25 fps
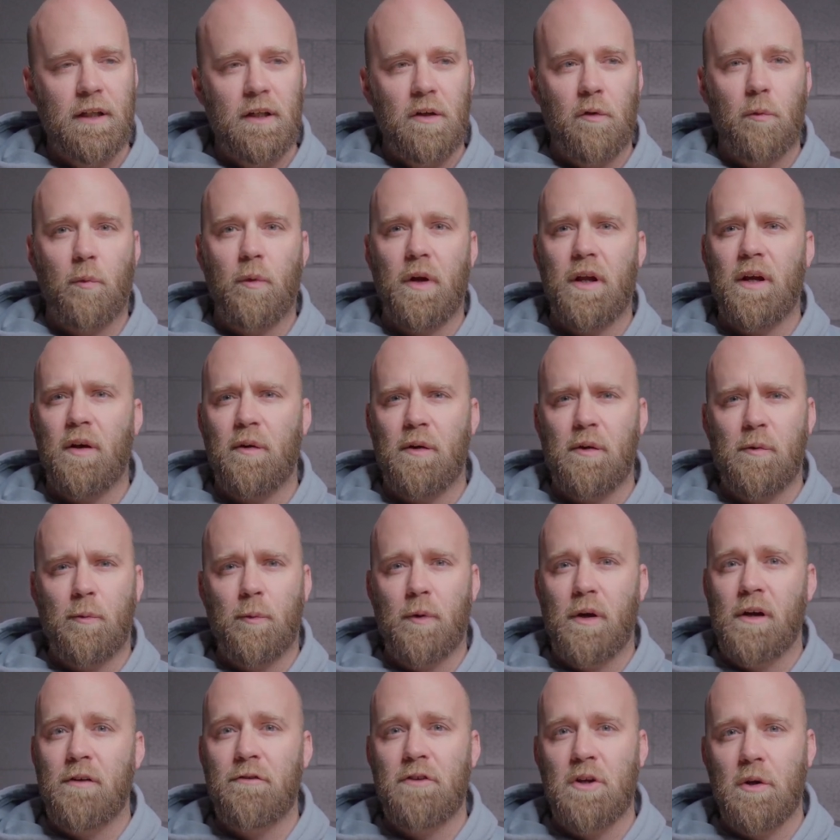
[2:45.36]

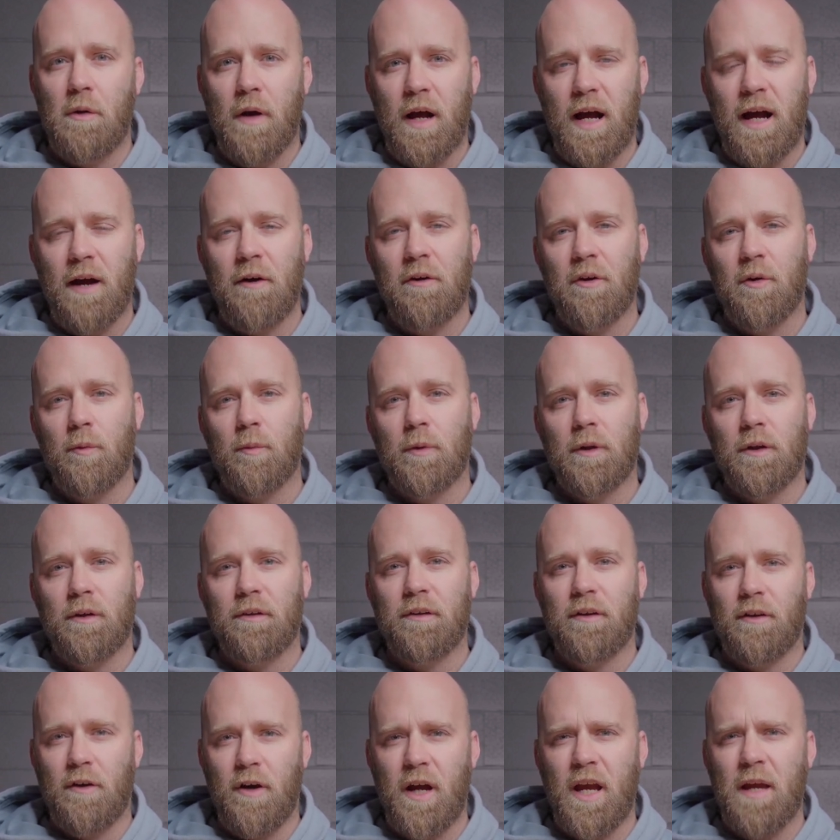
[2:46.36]
wherever you are in the world.
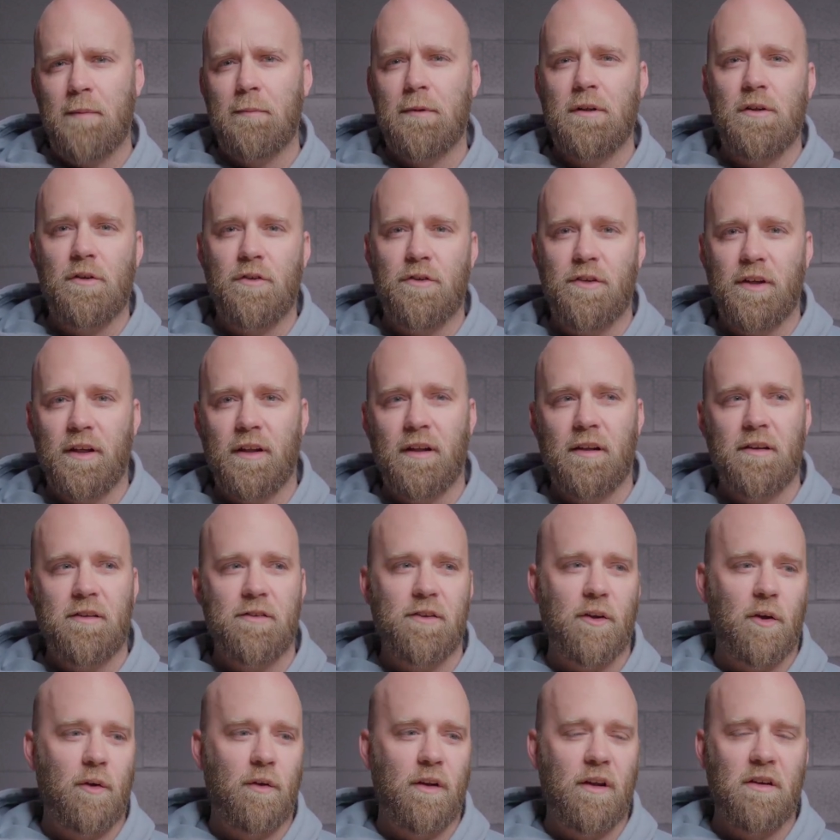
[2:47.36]
I am in New Zealand,
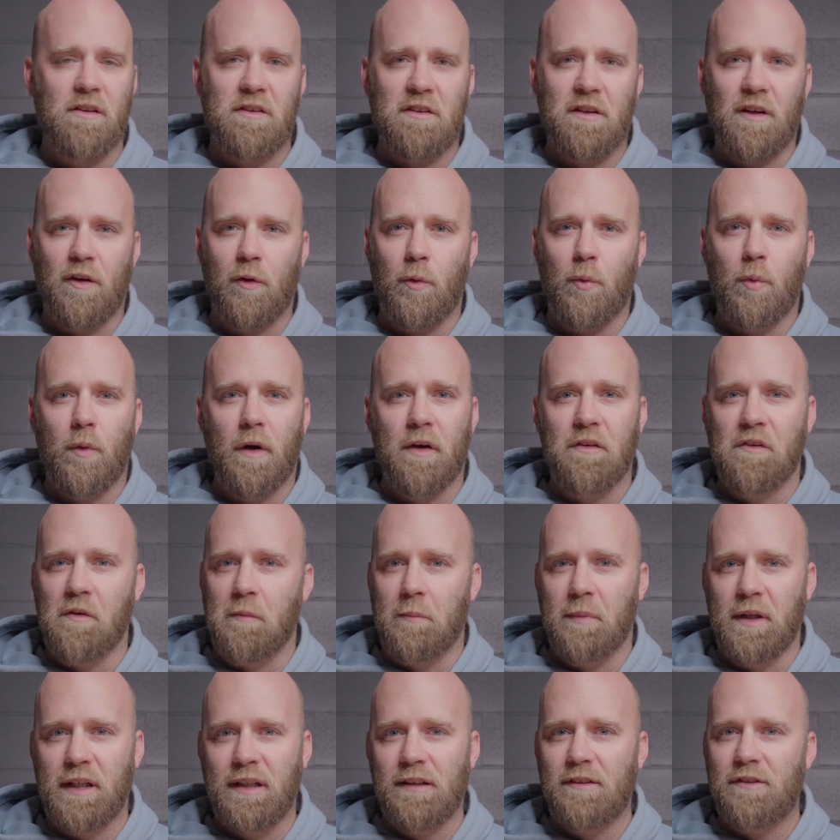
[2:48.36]
so there's always a
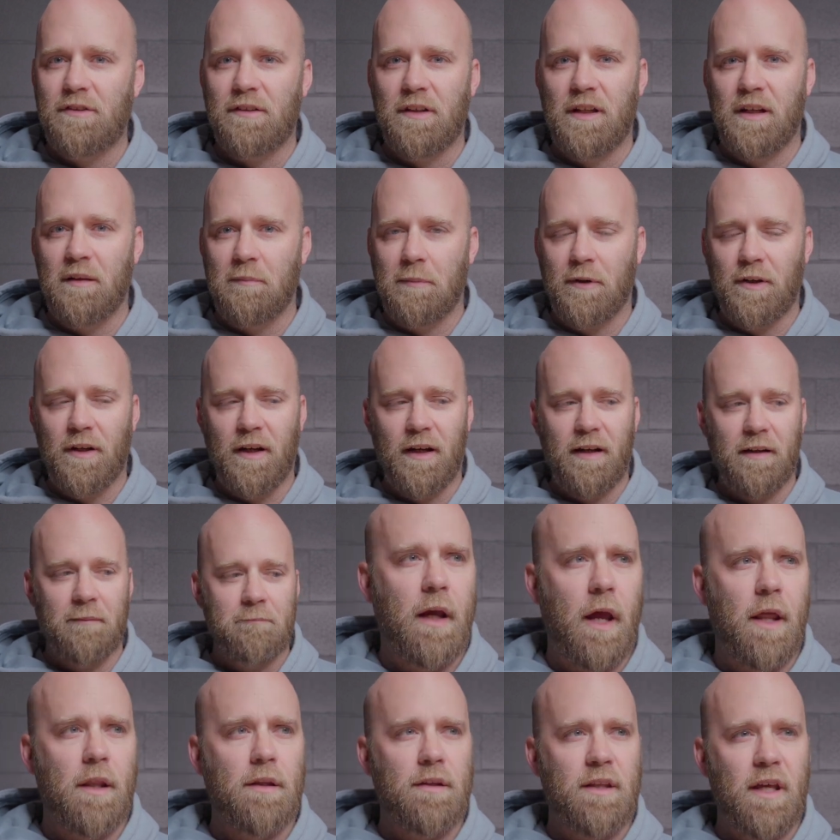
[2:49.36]
beach nearby.
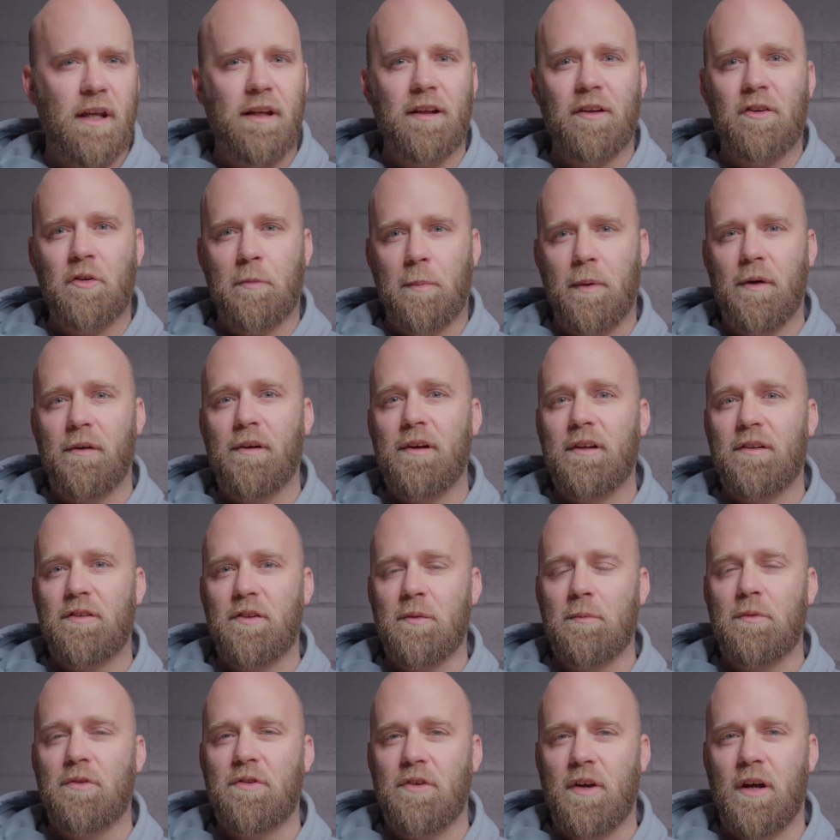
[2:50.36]
And that experience
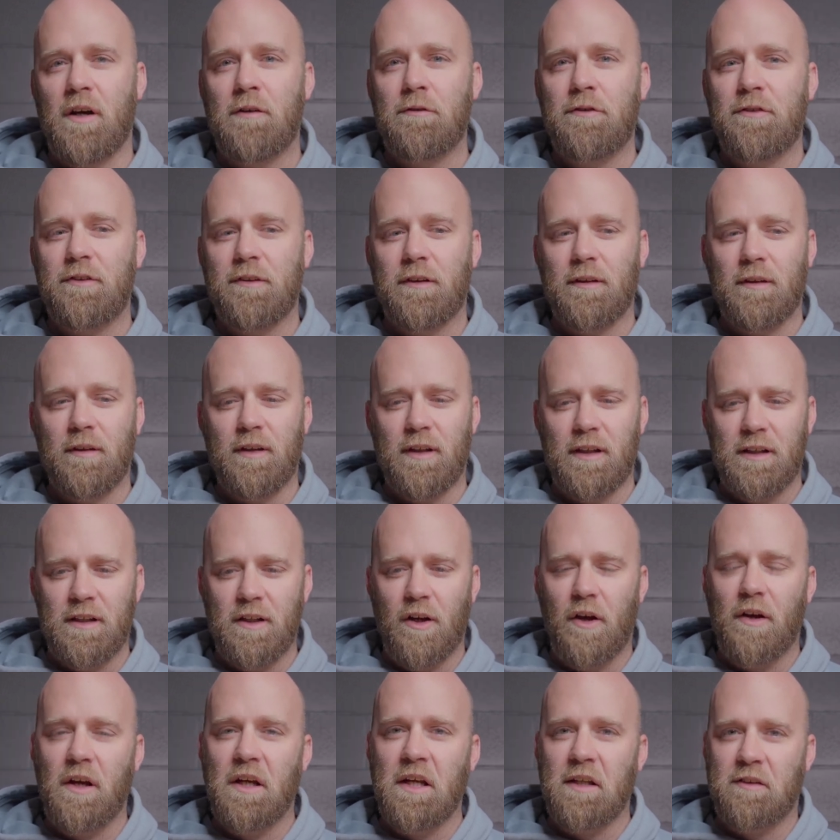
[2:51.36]
themselves,
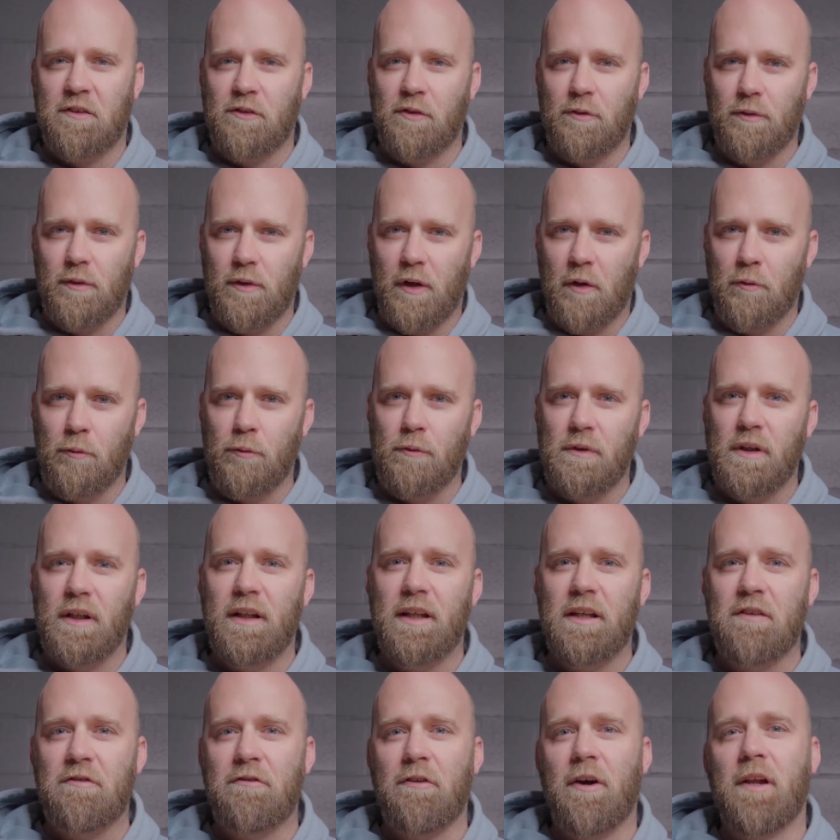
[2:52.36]
it's a
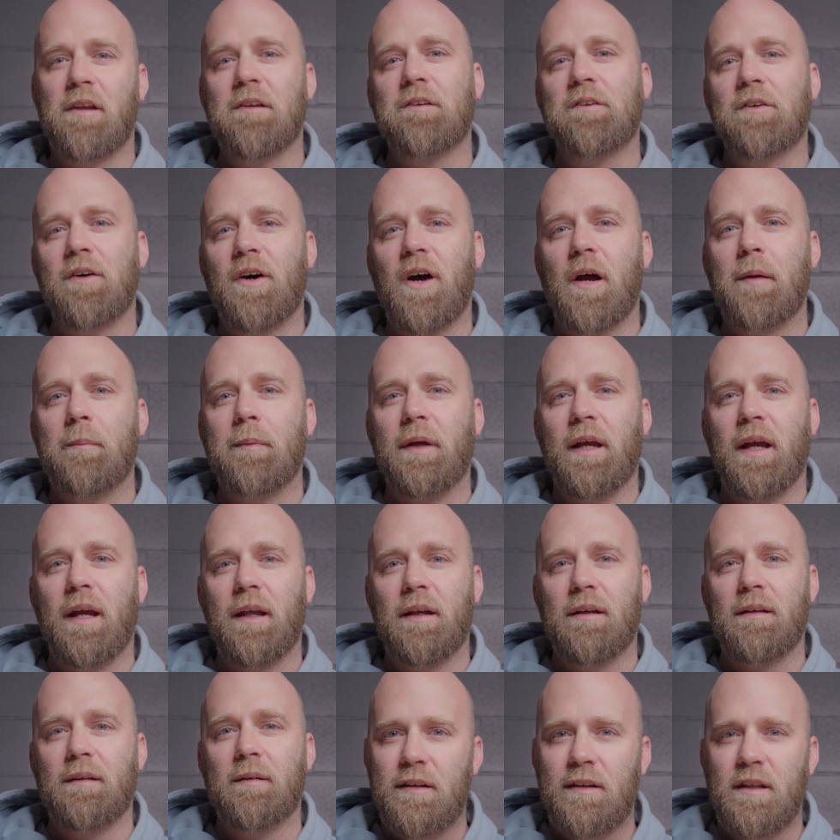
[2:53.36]
really fun time,
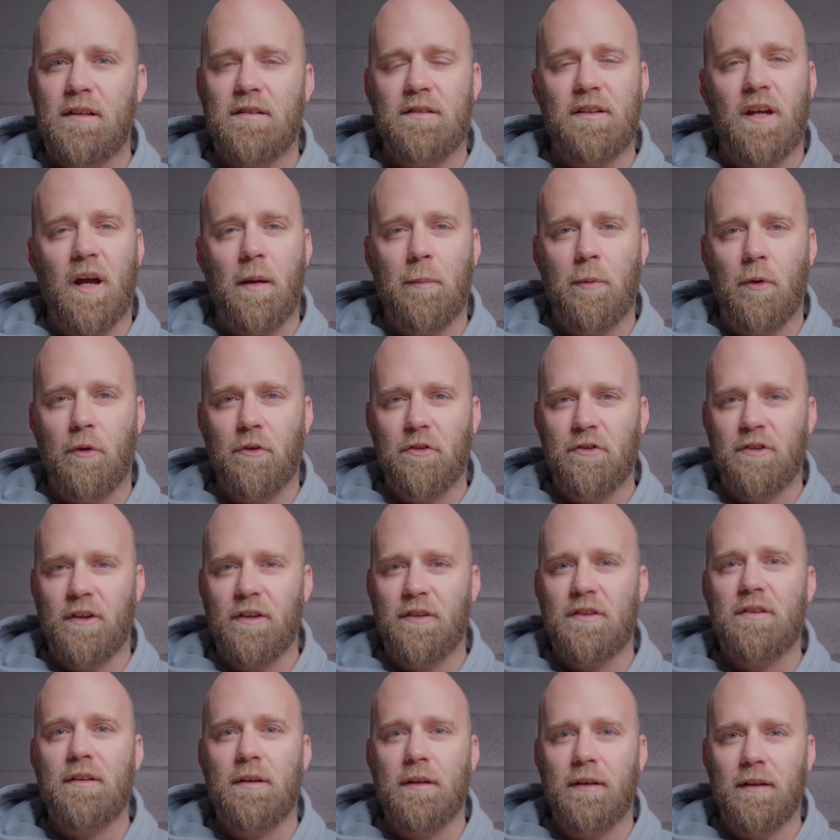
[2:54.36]
and these couples
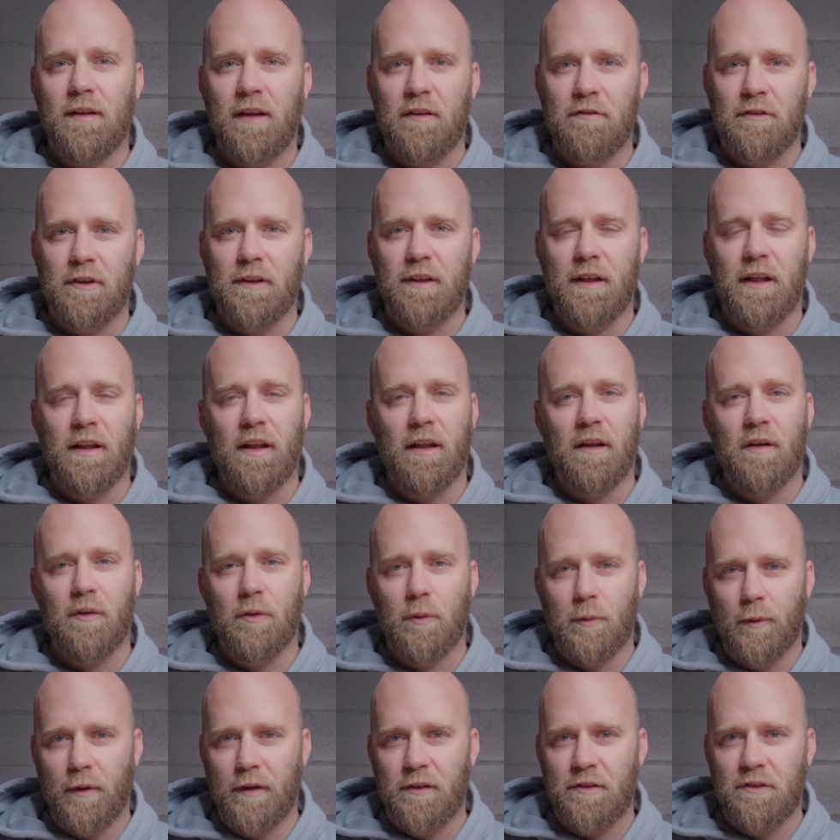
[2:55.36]
just love it, and they're
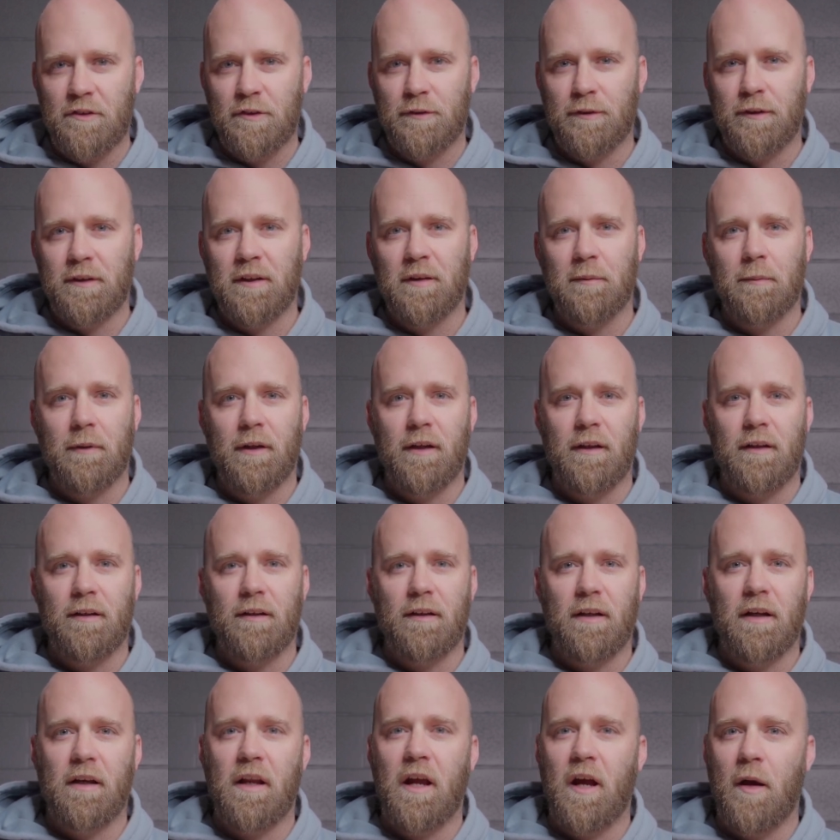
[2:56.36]
always talking about it
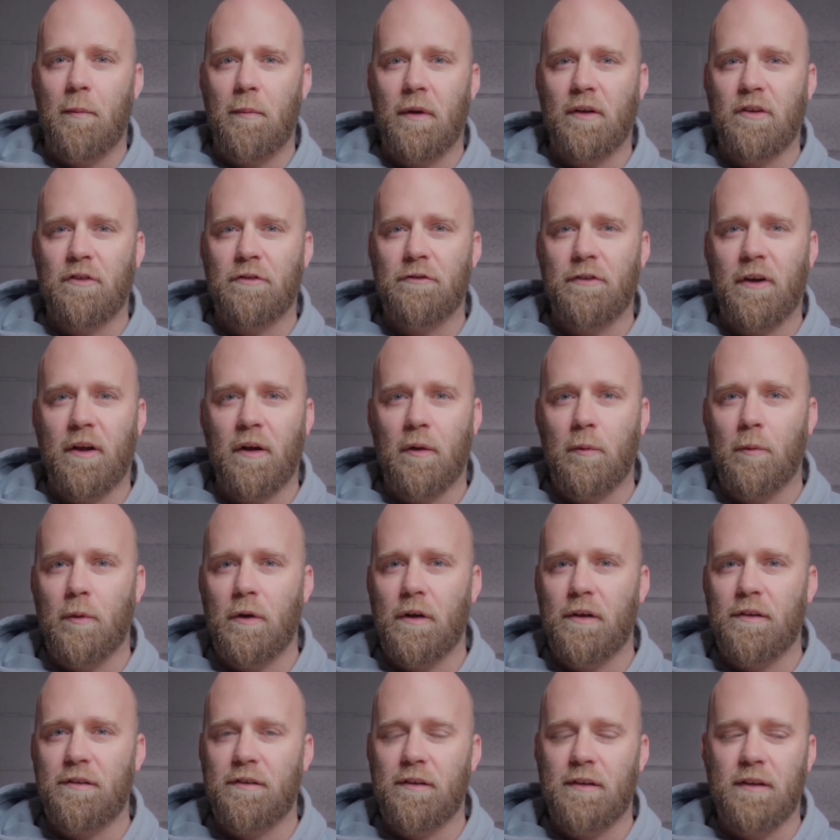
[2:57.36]
and how much fun it
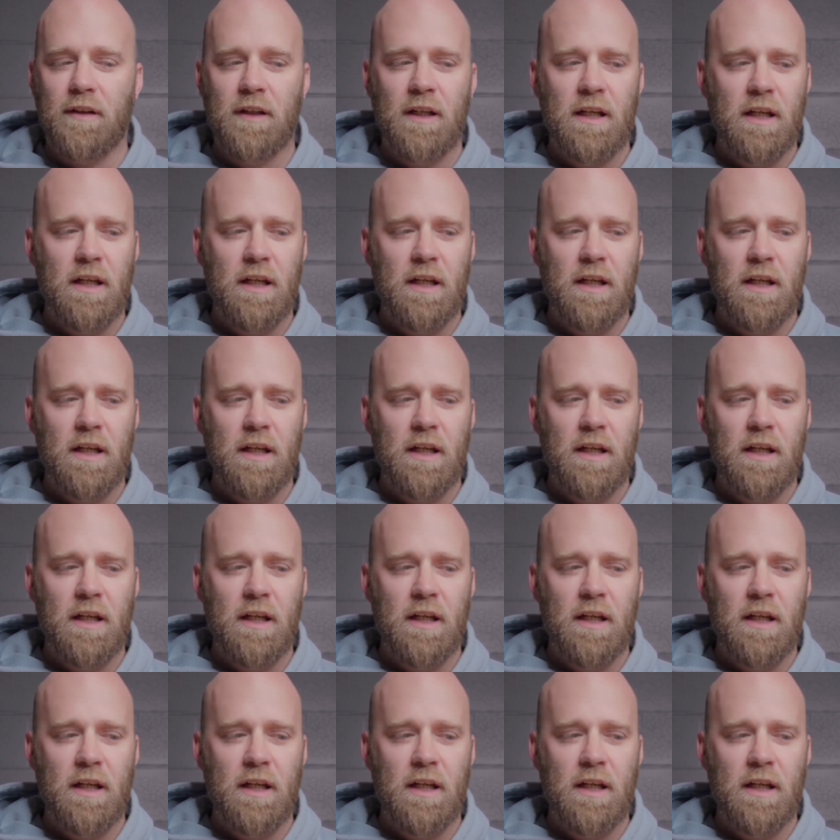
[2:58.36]
was, and